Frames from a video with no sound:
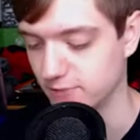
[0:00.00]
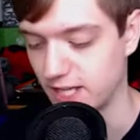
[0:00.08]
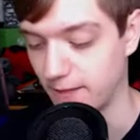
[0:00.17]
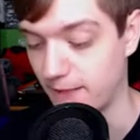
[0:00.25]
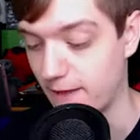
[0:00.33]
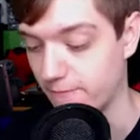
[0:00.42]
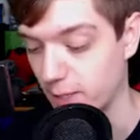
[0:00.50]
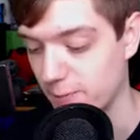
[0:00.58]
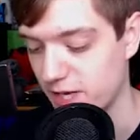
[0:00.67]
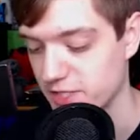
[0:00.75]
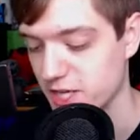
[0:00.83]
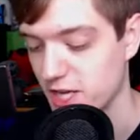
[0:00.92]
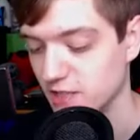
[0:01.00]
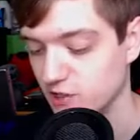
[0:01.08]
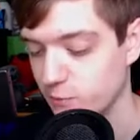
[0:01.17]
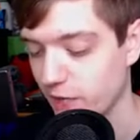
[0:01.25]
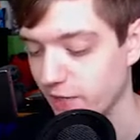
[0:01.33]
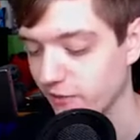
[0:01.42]
like that very much.
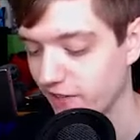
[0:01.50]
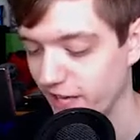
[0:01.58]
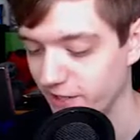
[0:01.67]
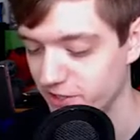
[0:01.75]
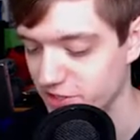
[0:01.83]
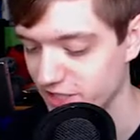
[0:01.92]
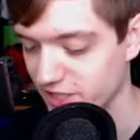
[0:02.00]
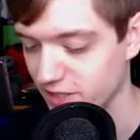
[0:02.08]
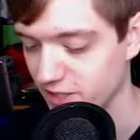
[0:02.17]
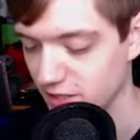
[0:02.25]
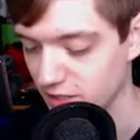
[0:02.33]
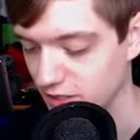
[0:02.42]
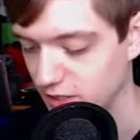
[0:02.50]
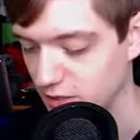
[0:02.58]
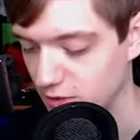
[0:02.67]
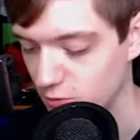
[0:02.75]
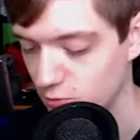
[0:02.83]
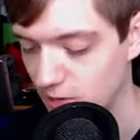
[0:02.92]
Spiral Energy?
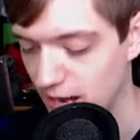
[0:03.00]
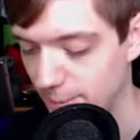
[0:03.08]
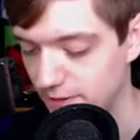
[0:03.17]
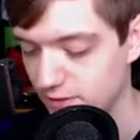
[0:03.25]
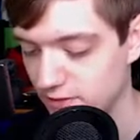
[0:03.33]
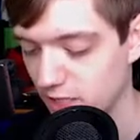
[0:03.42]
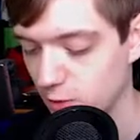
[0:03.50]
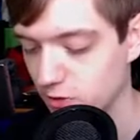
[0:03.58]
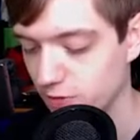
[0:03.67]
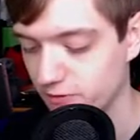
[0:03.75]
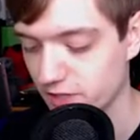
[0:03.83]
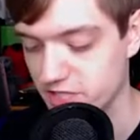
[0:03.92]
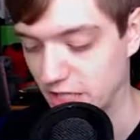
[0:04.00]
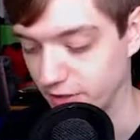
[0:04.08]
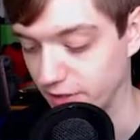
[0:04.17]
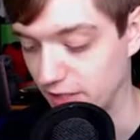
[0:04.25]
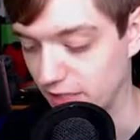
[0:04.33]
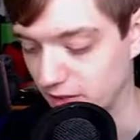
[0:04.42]
Rapid Strike Quillfish? I
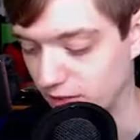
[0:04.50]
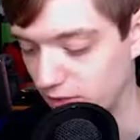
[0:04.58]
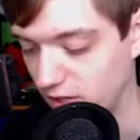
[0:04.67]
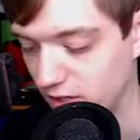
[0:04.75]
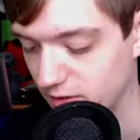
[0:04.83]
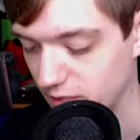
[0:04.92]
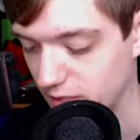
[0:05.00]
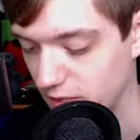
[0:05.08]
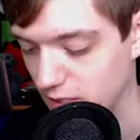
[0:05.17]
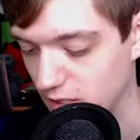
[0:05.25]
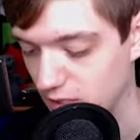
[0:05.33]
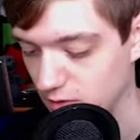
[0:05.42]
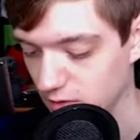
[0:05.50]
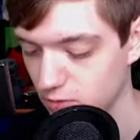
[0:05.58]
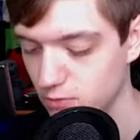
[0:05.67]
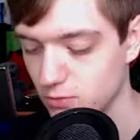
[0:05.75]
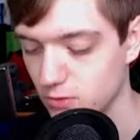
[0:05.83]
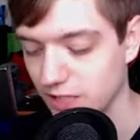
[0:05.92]
really like this art.
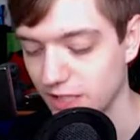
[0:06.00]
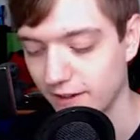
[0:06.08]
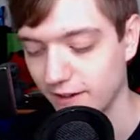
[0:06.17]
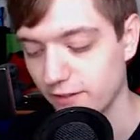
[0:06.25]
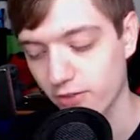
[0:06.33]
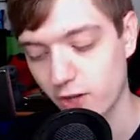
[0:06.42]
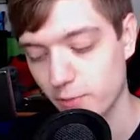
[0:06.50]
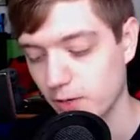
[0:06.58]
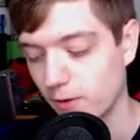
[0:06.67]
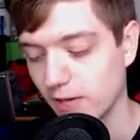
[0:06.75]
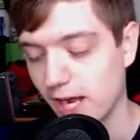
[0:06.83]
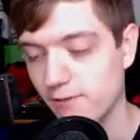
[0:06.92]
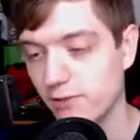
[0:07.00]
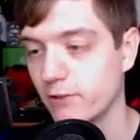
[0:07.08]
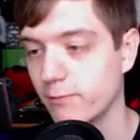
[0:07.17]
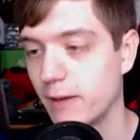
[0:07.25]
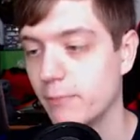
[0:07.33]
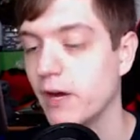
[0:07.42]
Ooh, Galarian Slowpoke. I, this
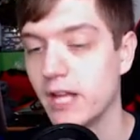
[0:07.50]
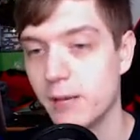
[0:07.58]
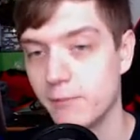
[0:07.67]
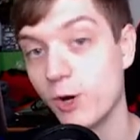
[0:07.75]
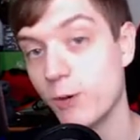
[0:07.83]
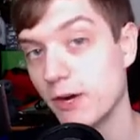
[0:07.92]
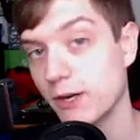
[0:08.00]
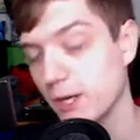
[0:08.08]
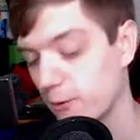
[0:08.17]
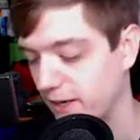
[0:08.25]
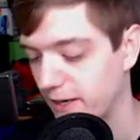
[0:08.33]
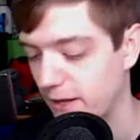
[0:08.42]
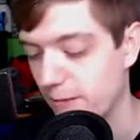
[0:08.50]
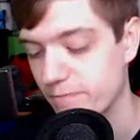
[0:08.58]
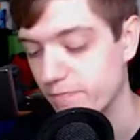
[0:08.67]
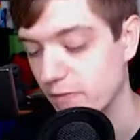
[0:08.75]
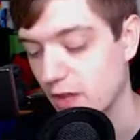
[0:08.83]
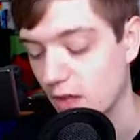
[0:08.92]
is my buddy on Pokemon Go right now.
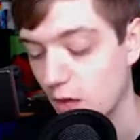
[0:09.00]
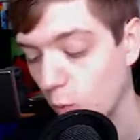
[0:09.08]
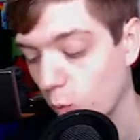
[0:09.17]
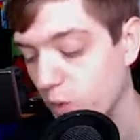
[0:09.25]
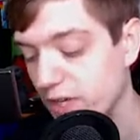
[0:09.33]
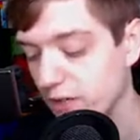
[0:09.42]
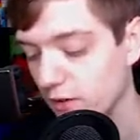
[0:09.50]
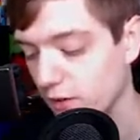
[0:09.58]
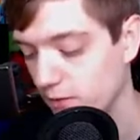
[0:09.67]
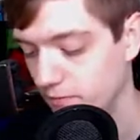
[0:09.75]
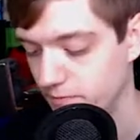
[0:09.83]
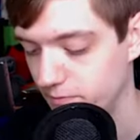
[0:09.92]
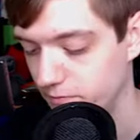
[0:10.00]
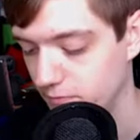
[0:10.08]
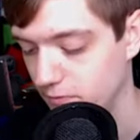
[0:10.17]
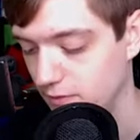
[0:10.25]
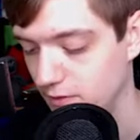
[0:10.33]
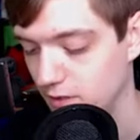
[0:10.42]
Weedle,
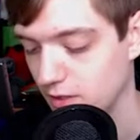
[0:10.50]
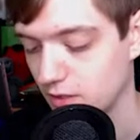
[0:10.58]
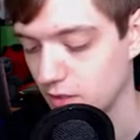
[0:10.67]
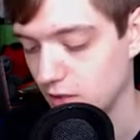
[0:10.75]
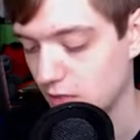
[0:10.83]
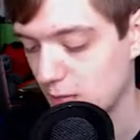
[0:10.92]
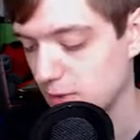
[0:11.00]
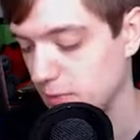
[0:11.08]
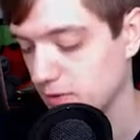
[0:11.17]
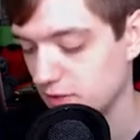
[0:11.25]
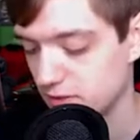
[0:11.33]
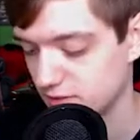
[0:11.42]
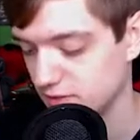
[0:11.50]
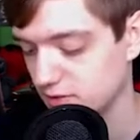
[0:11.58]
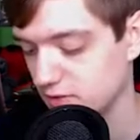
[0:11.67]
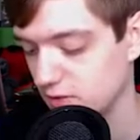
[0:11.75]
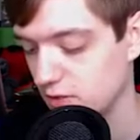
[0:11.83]
Clobopus,